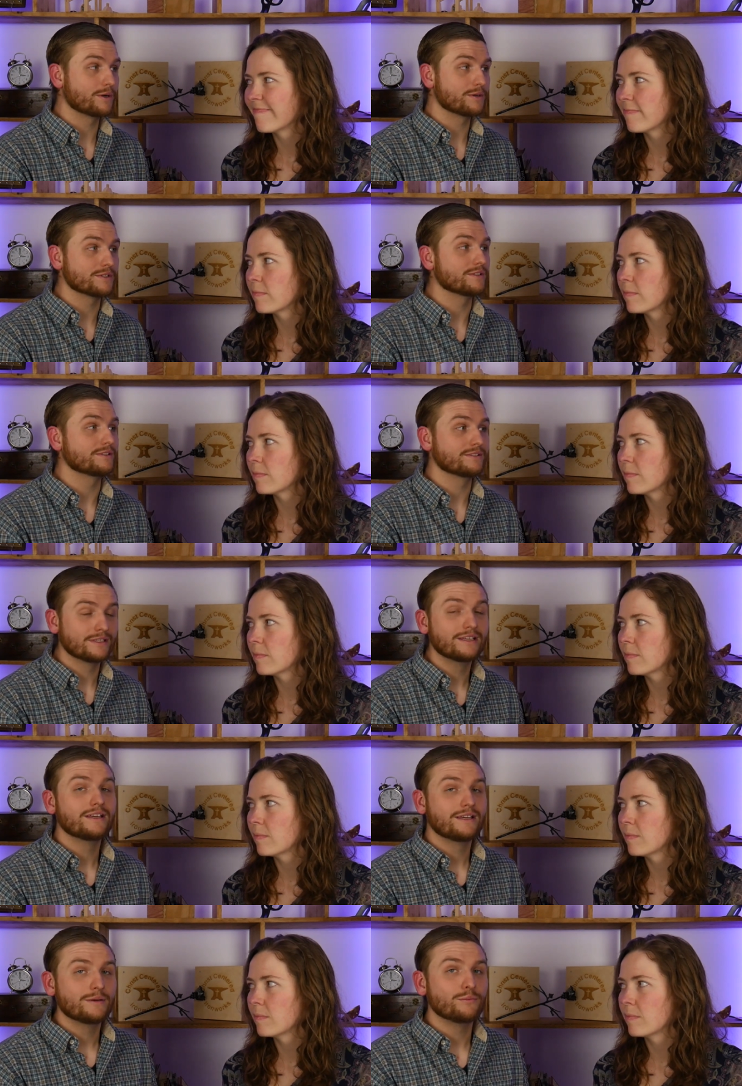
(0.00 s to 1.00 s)
Speaker 1: person,
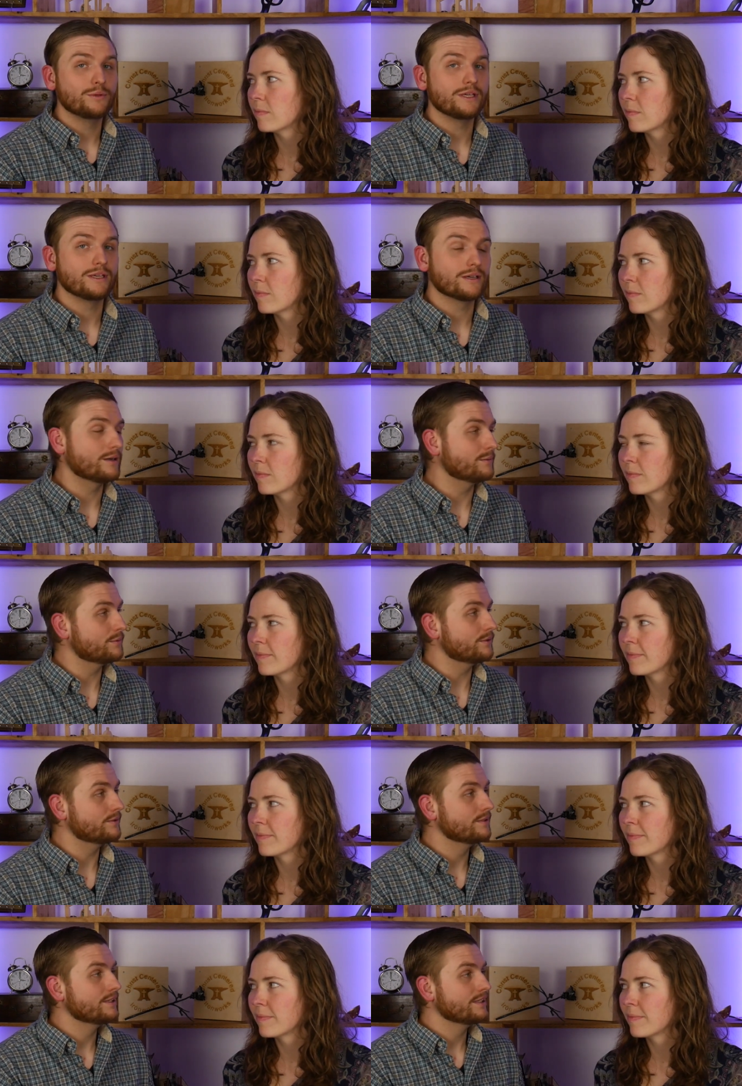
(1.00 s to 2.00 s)
being
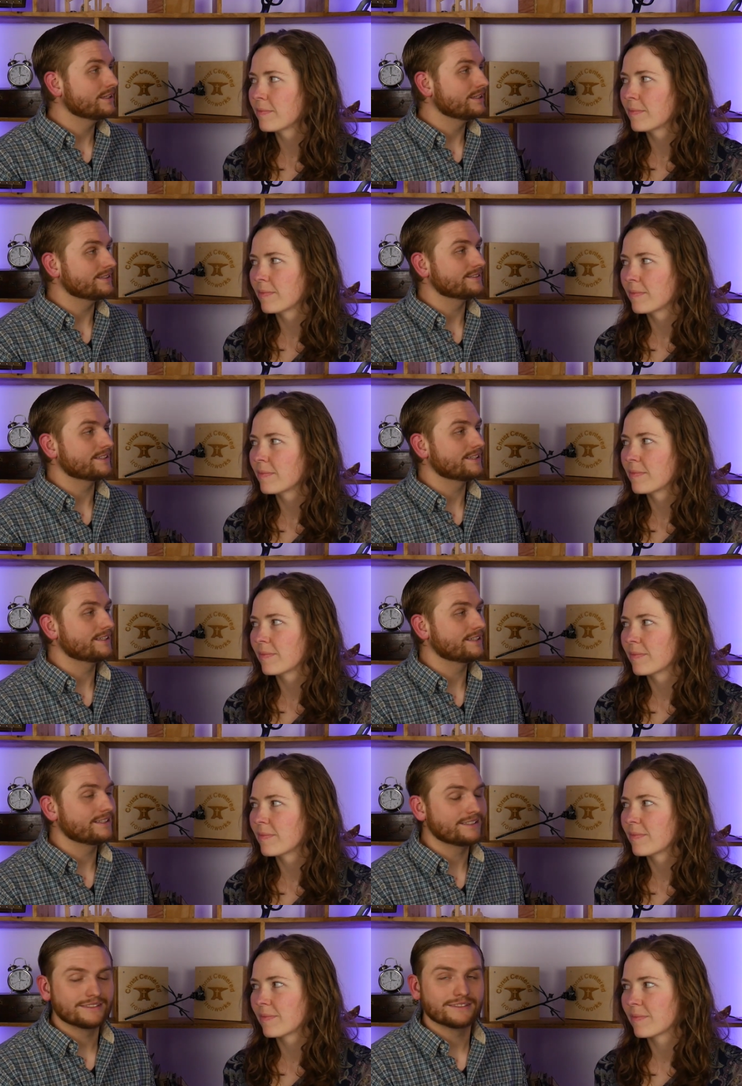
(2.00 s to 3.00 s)
humble is a,
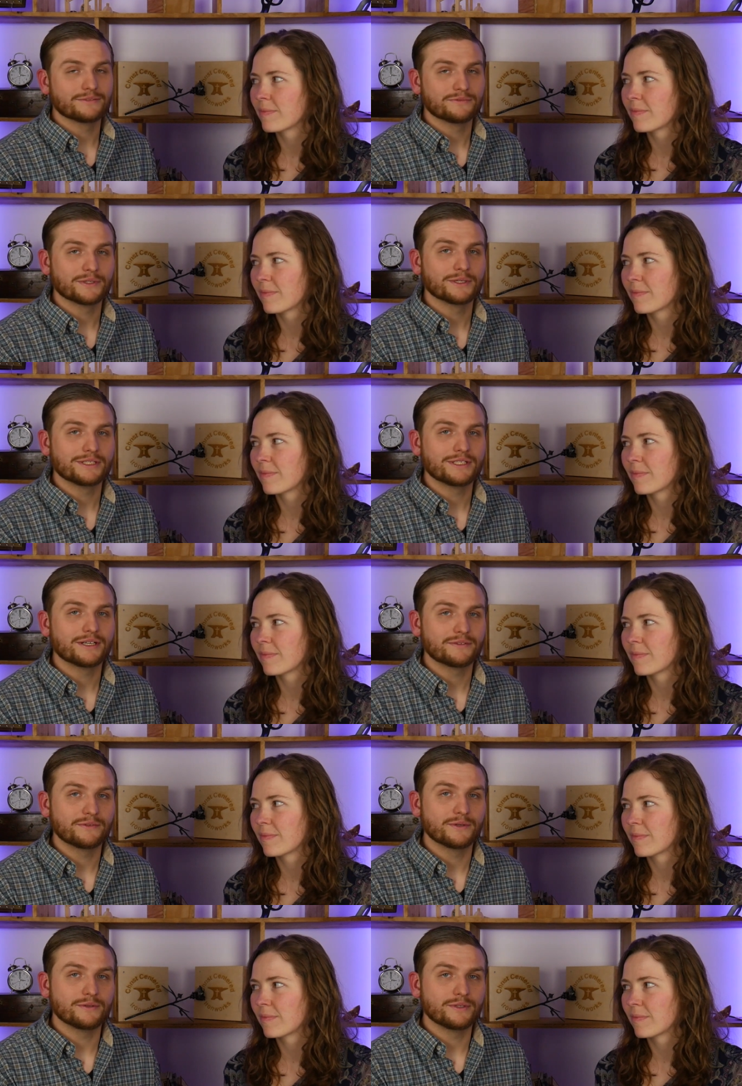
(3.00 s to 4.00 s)
is a very tough
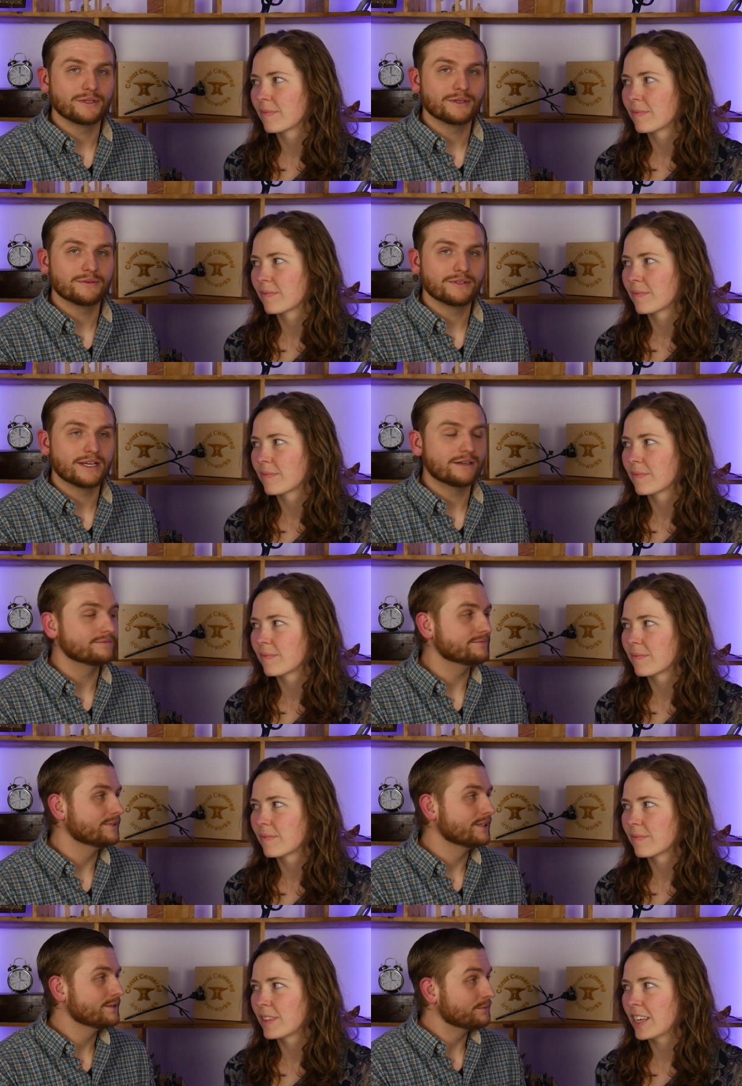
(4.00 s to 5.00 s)
road to go down,
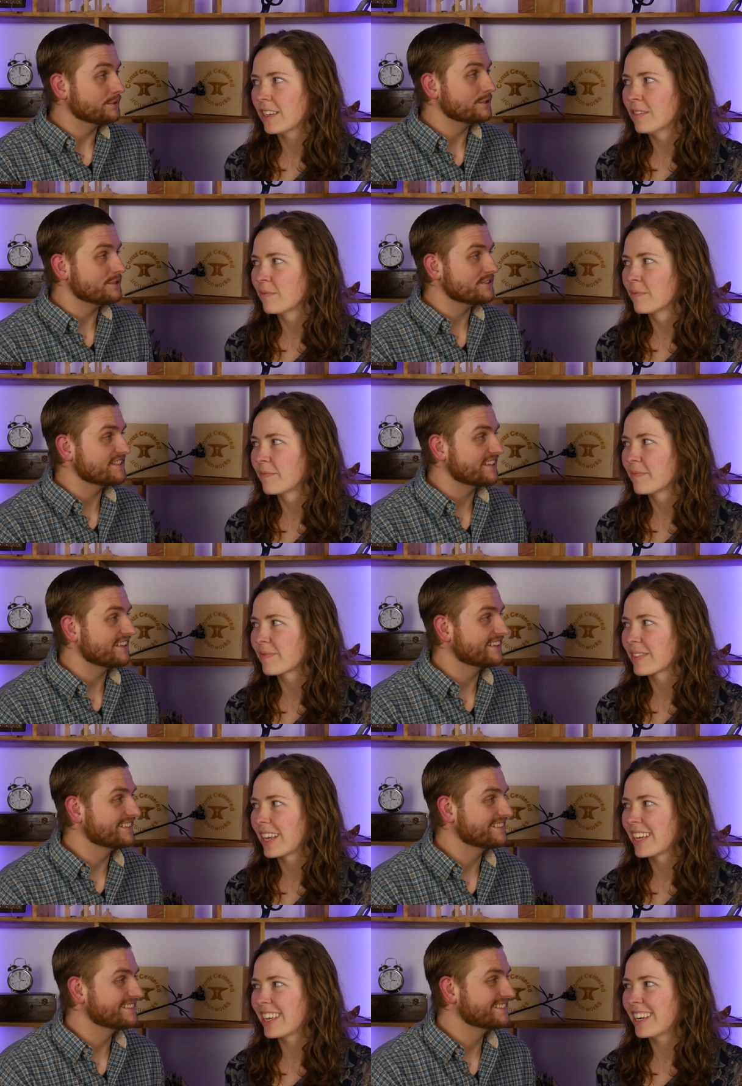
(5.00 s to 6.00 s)
yeah. Wouldn't you say?
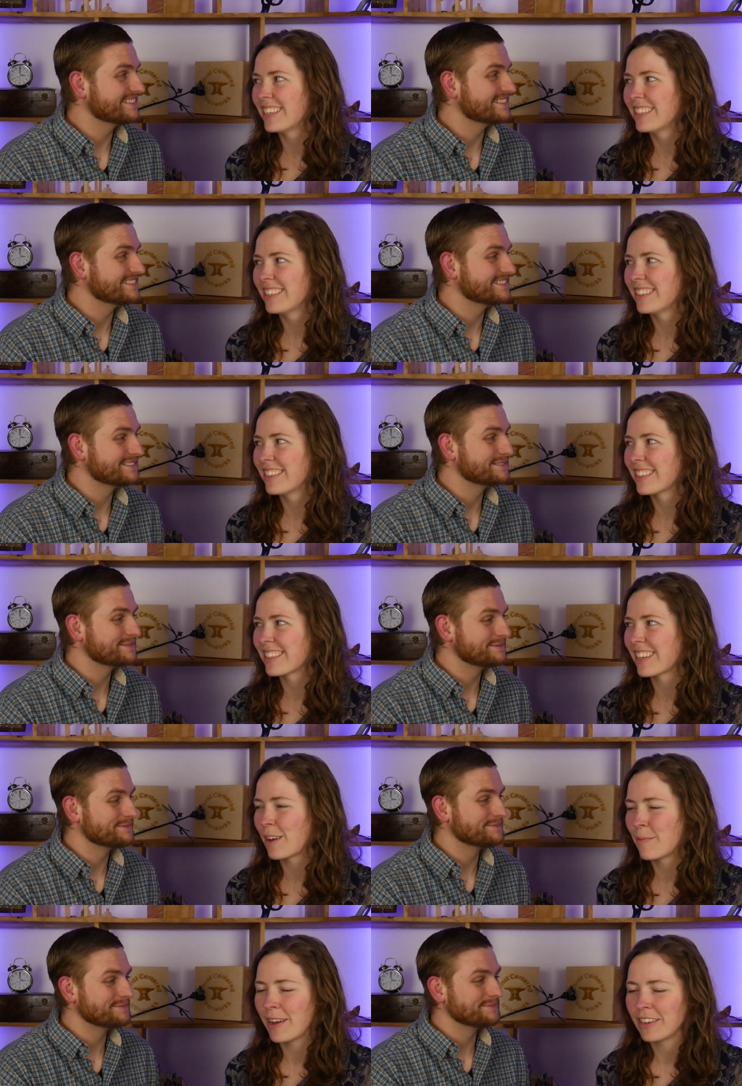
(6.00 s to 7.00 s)
Speaker 2: Yeah, it doesn't
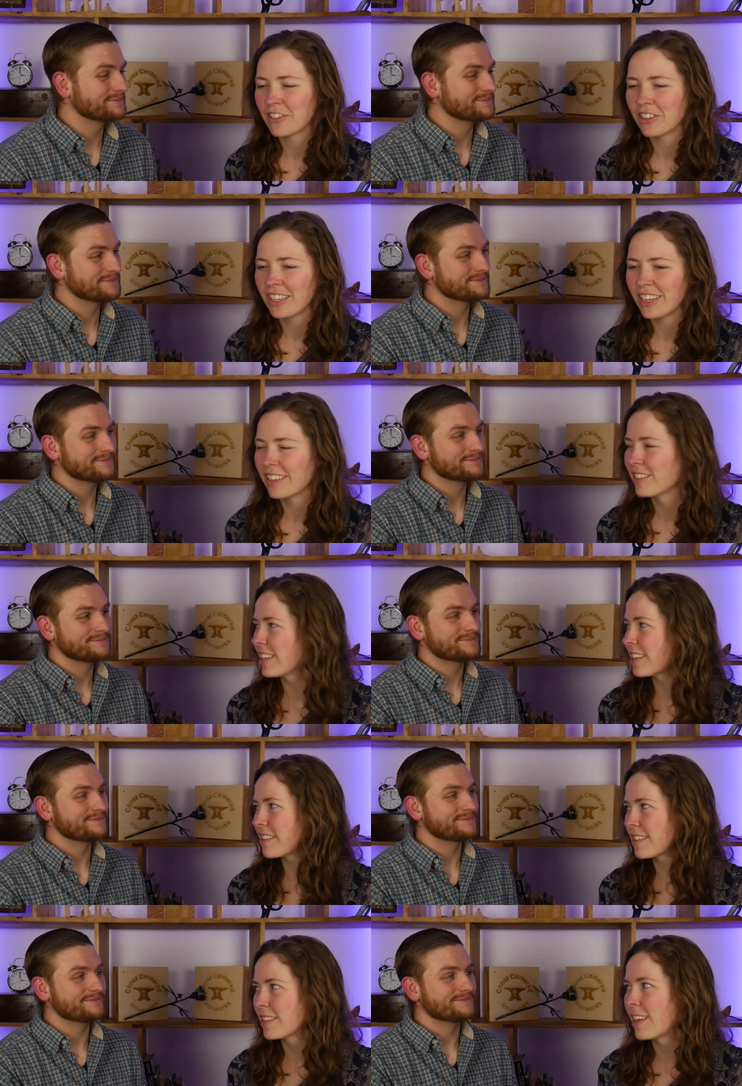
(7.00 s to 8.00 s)
come naturally. It
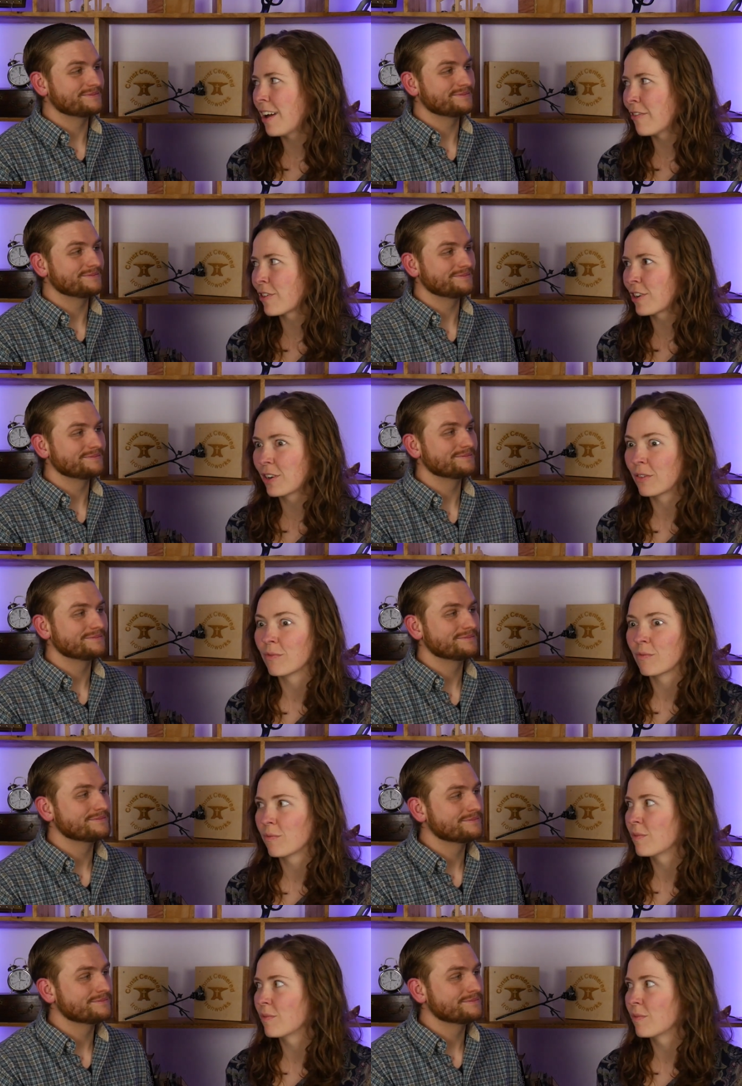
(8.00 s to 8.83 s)
takes effort and